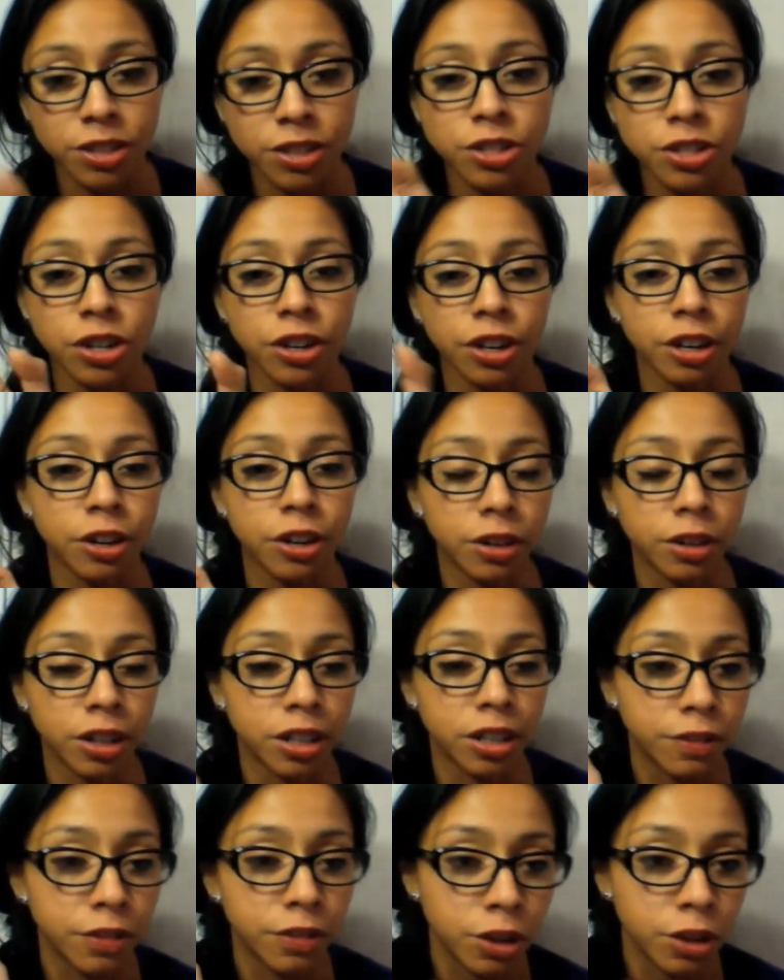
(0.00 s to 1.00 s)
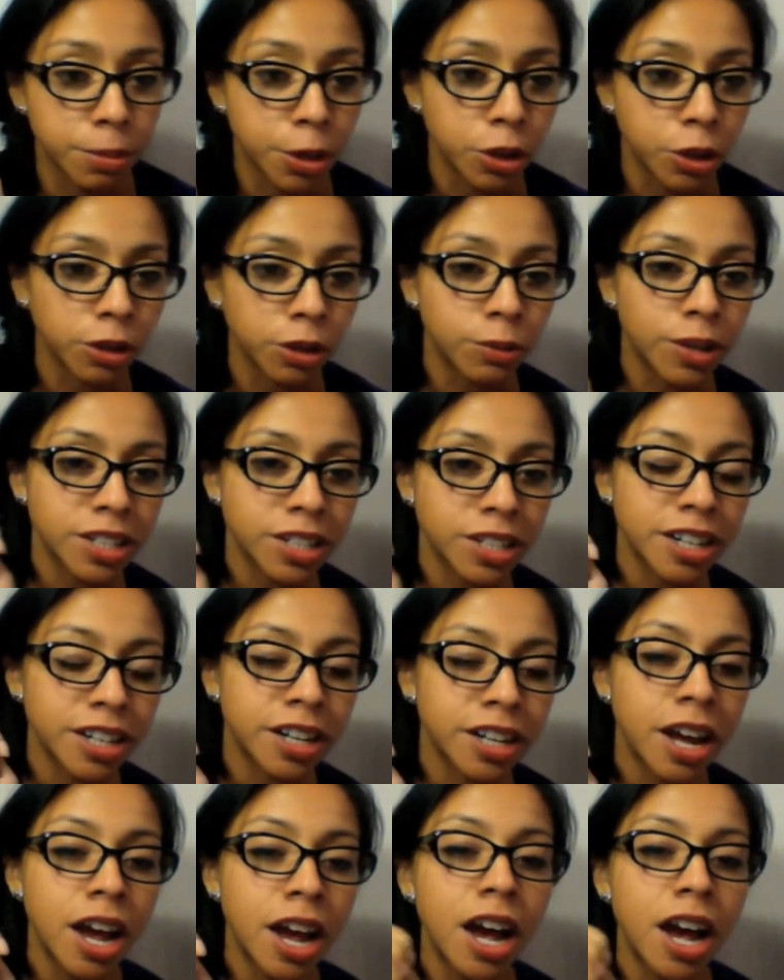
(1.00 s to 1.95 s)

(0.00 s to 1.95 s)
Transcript: Sorry, Oakland, even though I'm an Oakland resident.